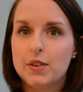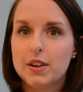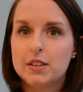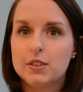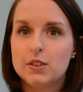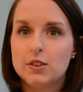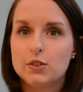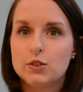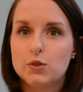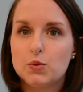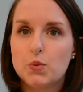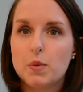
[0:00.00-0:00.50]

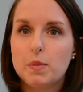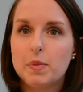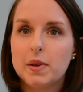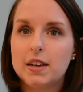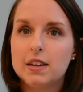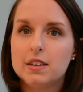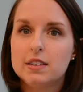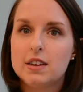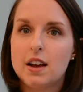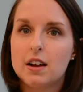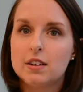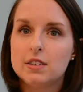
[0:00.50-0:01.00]
research will be
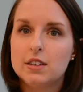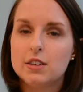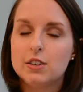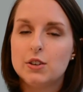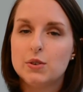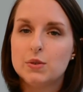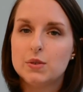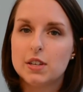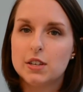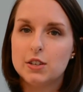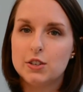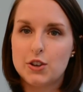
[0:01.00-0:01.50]
conducted
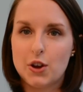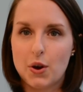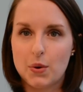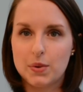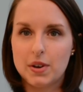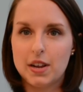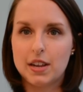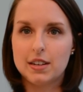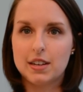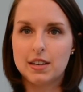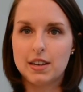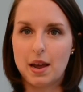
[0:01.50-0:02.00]
using
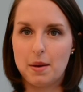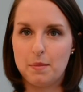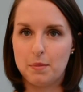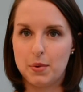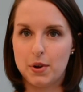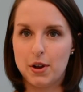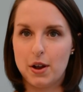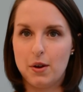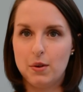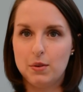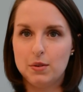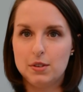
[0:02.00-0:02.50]
donated
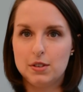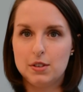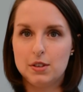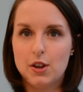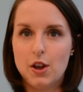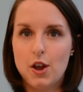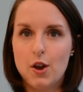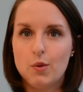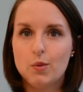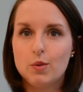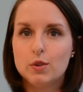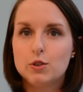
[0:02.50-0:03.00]
embryos,
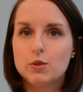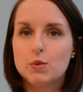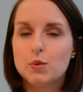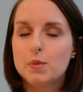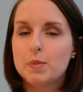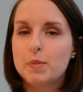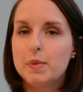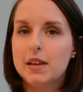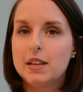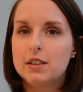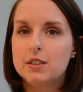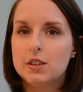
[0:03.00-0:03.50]
which will
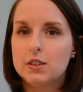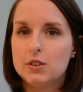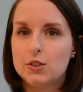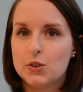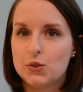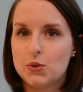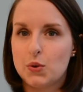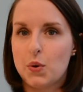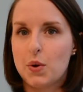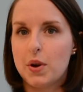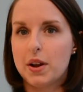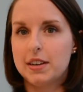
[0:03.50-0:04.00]
be
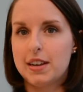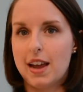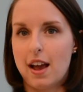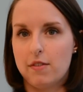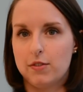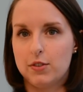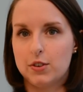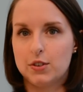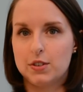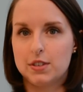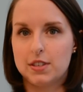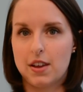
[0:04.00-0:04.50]
destroyed
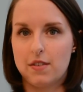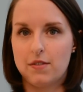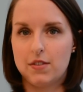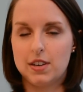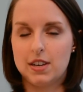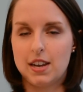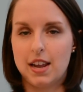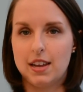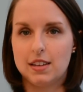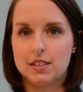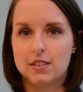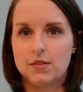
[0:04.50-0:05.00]
after seven
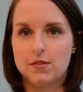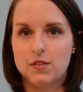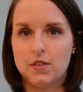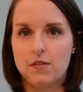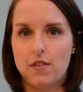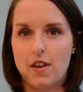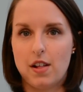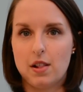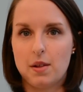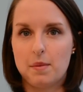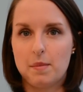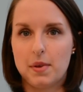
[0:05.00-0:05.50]
days of
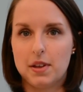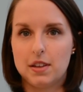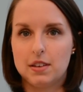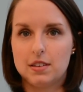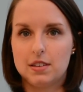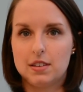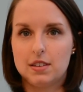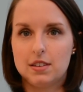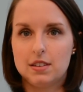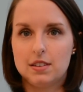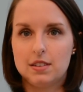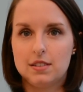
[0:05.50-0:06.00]

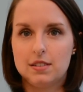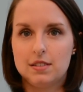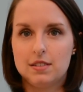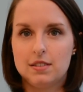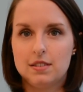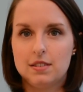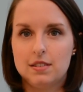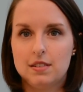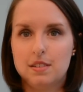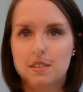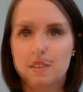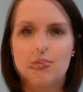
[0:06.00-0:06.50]
development.
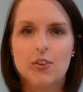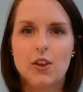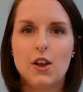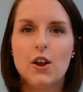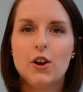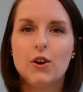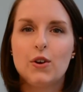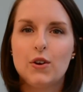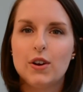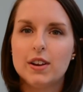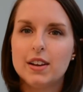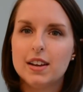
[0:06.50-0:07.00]

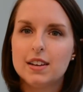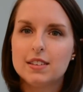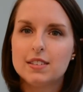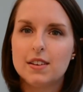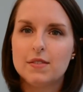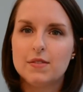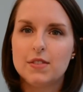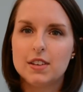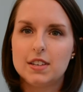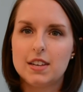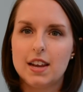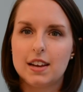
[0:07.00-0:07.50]

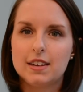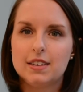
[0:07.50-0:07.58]
Critics of the